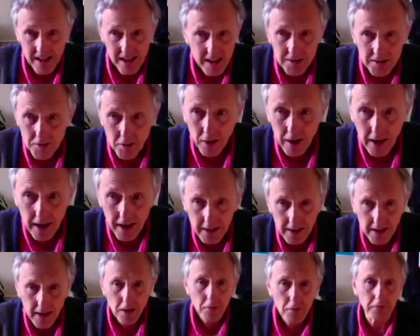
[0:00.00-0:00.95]
So I let it
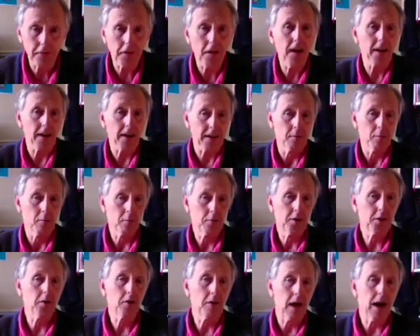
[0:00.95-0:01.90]
go. Fine,
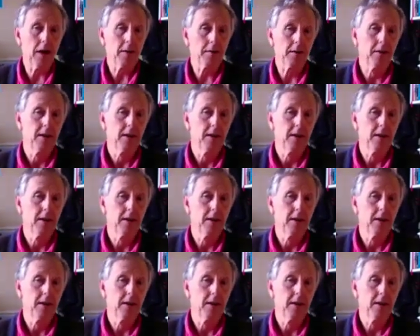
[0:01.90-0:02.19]
do that.